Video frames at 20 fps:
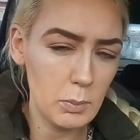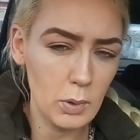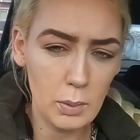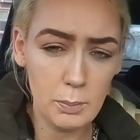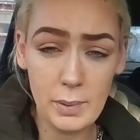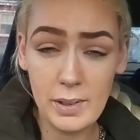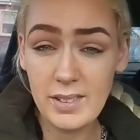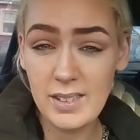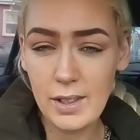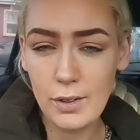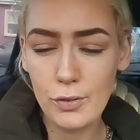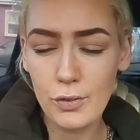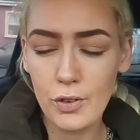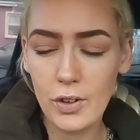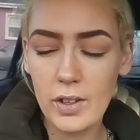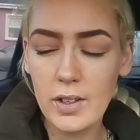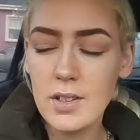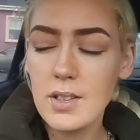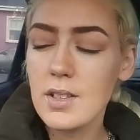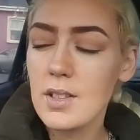but a bit
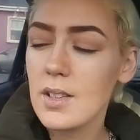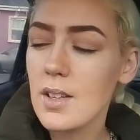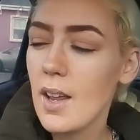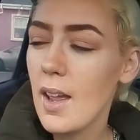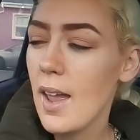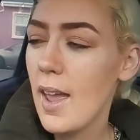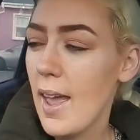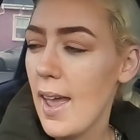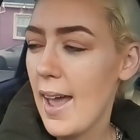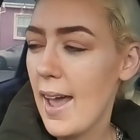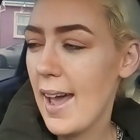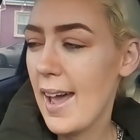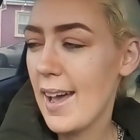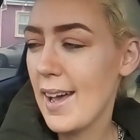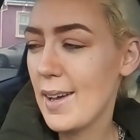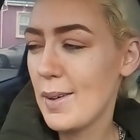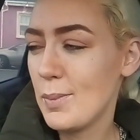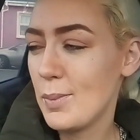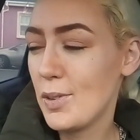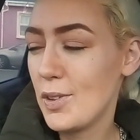different.
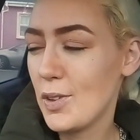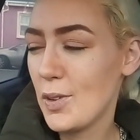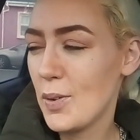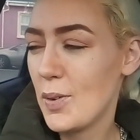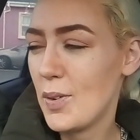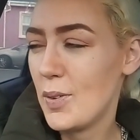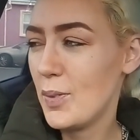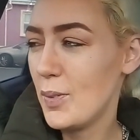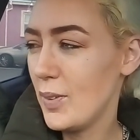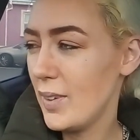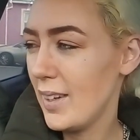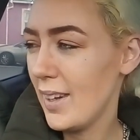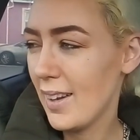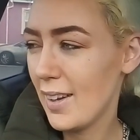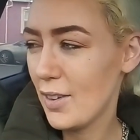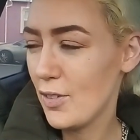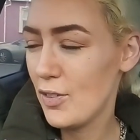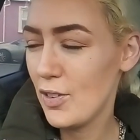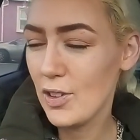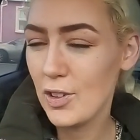So yeah,
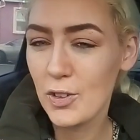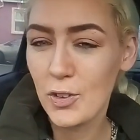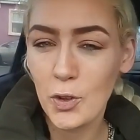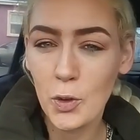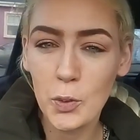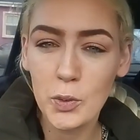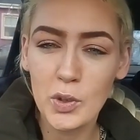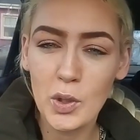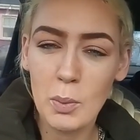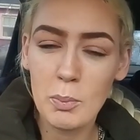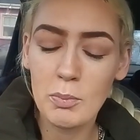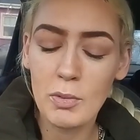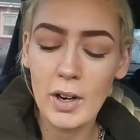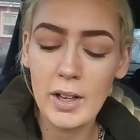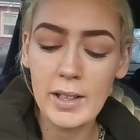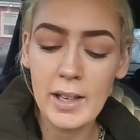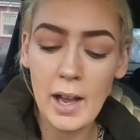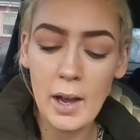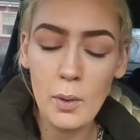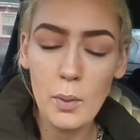I feel so dumb
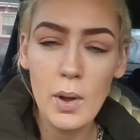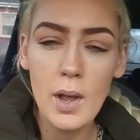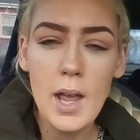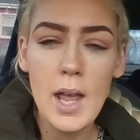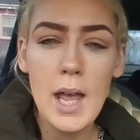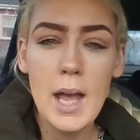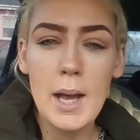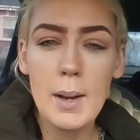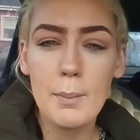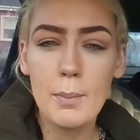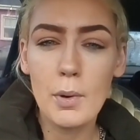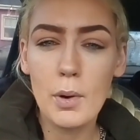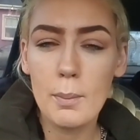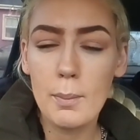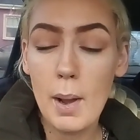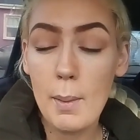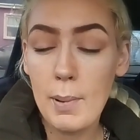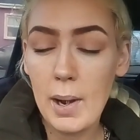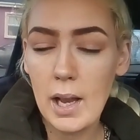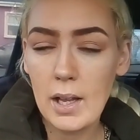right now. But
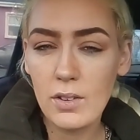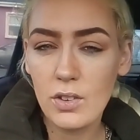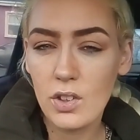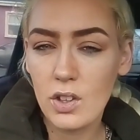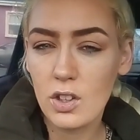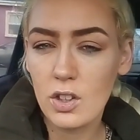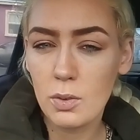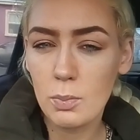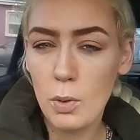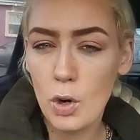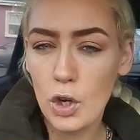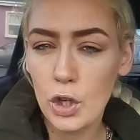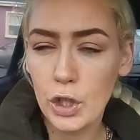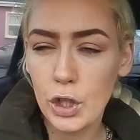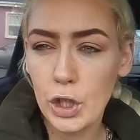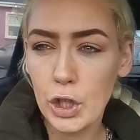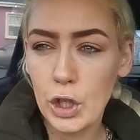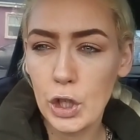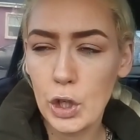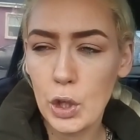my plans this
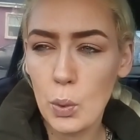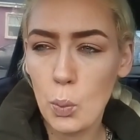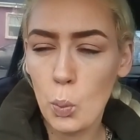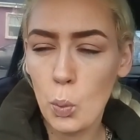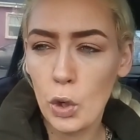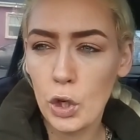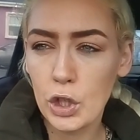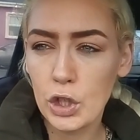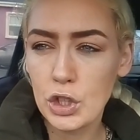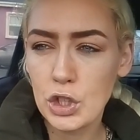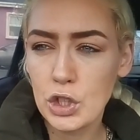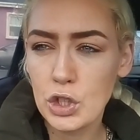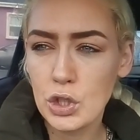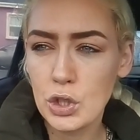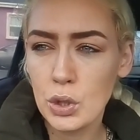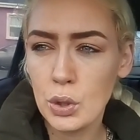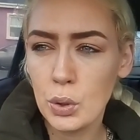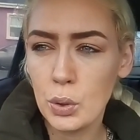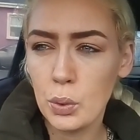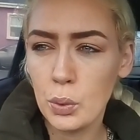morning were
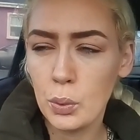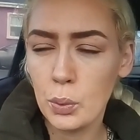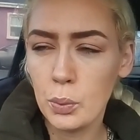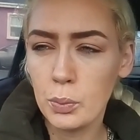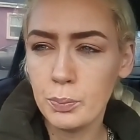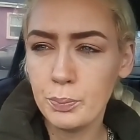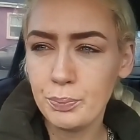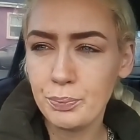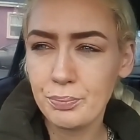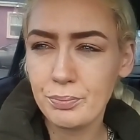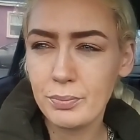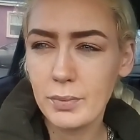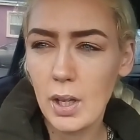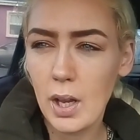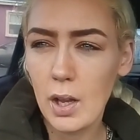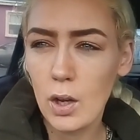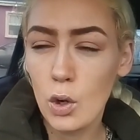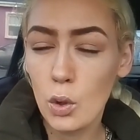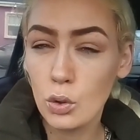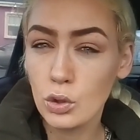to
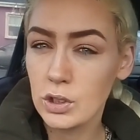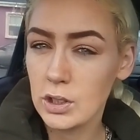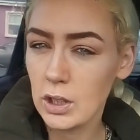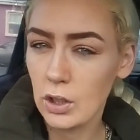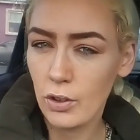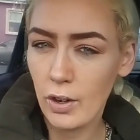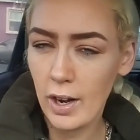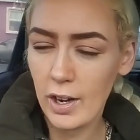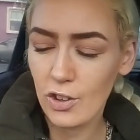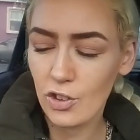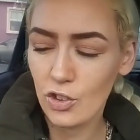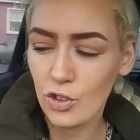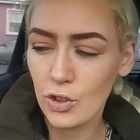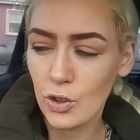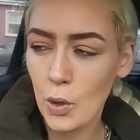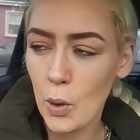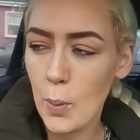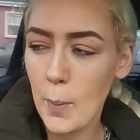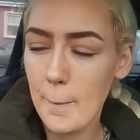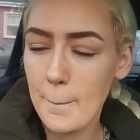go to the creche.
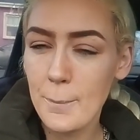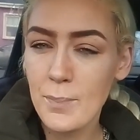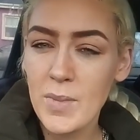So